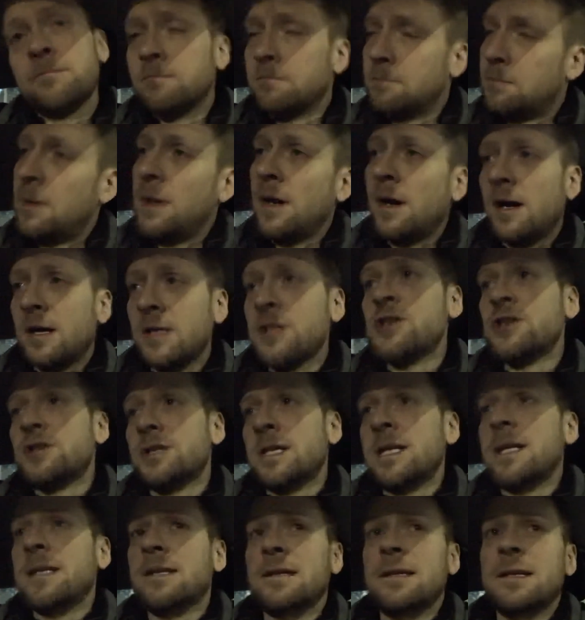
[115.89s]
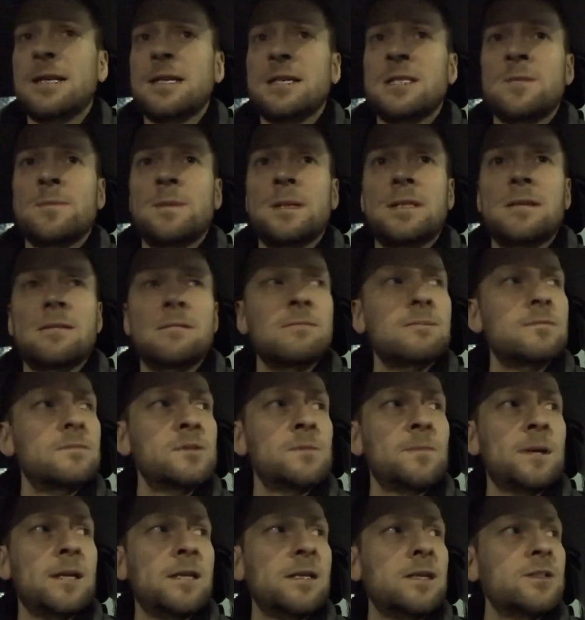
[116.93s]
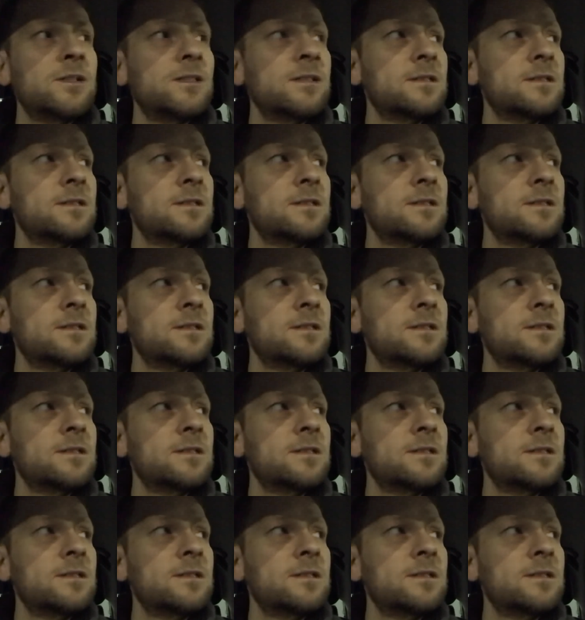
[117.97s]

but Argentina they speak Spanish